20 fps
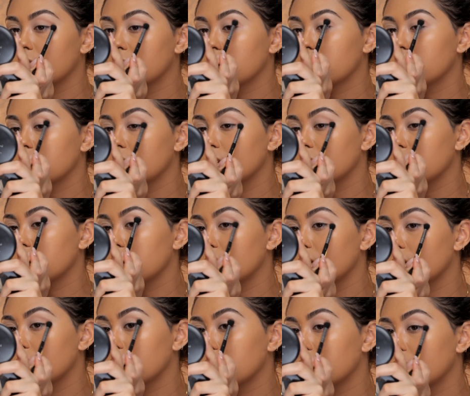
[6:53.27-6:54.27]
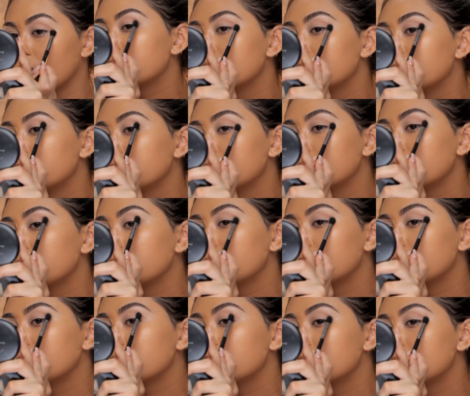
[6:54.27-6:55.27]
If you just like to do like warm
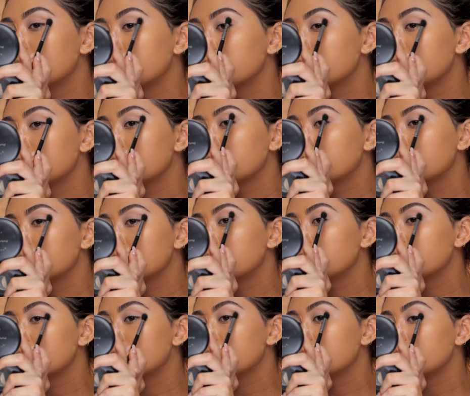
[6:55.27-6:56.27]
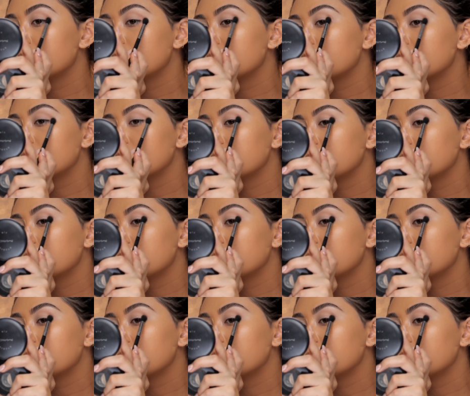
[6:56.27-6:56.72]
tones or bronze looks in general, it's